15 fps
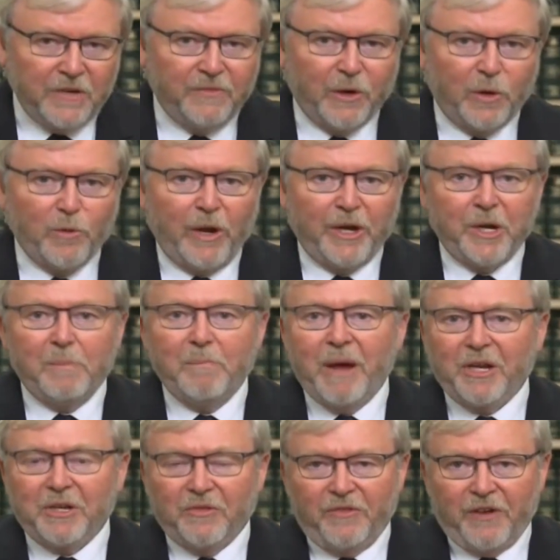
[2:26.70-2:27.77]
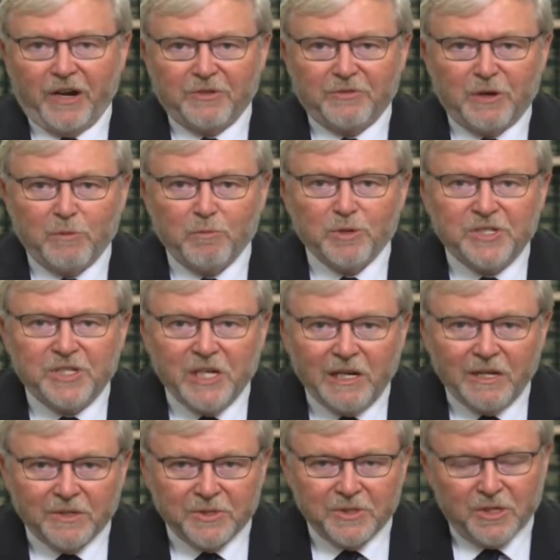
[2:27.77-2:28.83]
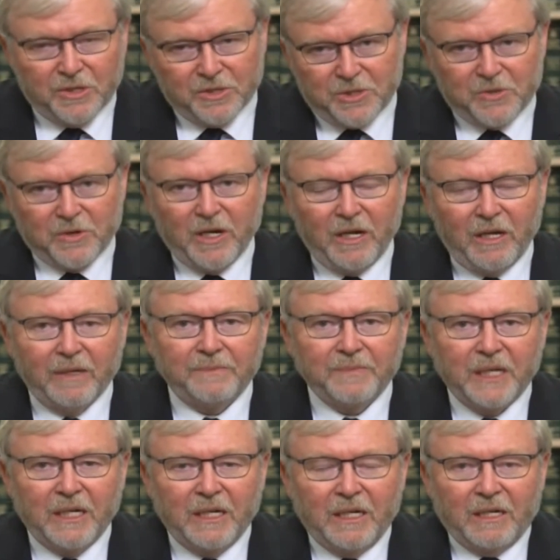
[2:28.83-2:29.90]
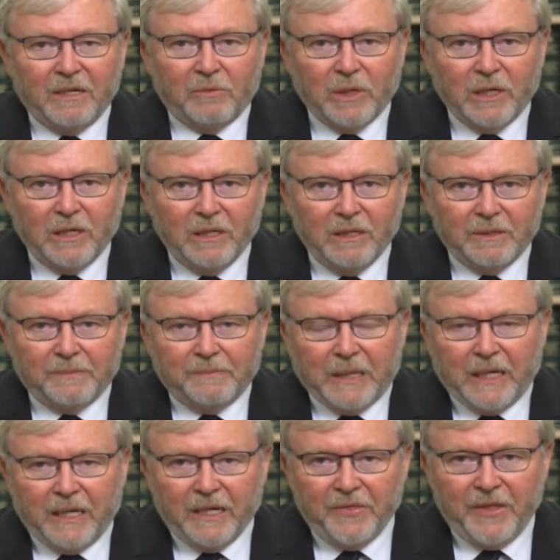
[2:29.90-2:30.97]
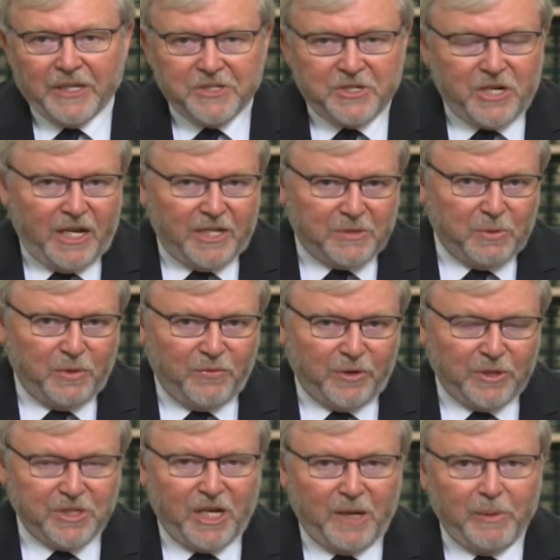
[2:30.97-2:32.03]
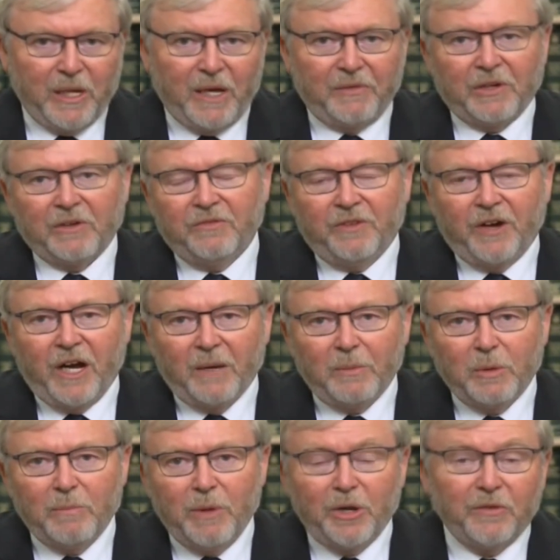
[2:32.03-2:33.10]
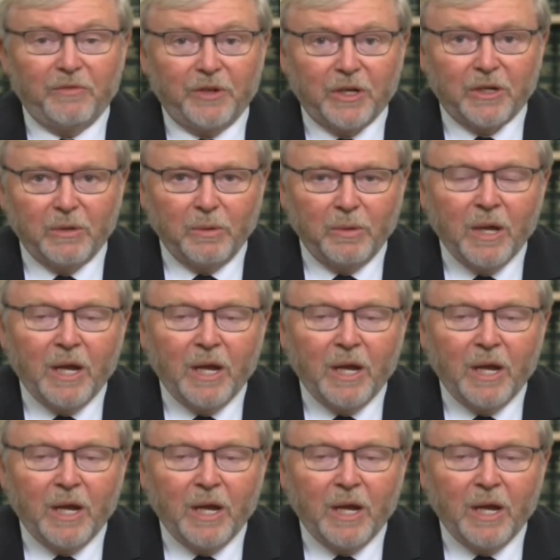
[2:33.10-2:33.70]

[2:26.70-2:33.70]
for greater manufacturing resilience in Australia. Well, uh, that starts with, for example, having a viable motor vehicle